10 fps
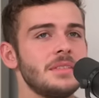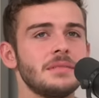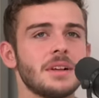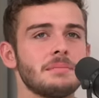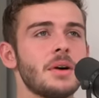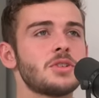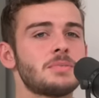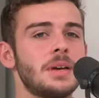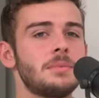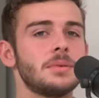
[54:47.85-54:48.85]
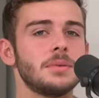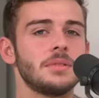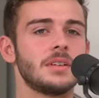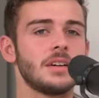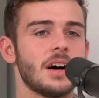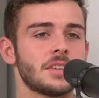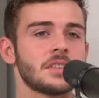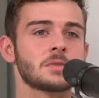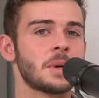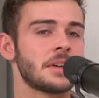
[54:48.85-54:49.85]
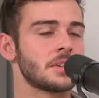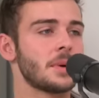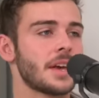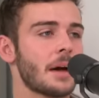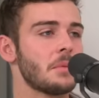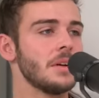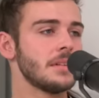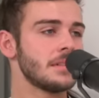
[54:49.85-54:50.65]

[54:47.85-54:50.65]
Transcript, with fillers: like most people are just speaking to a camera.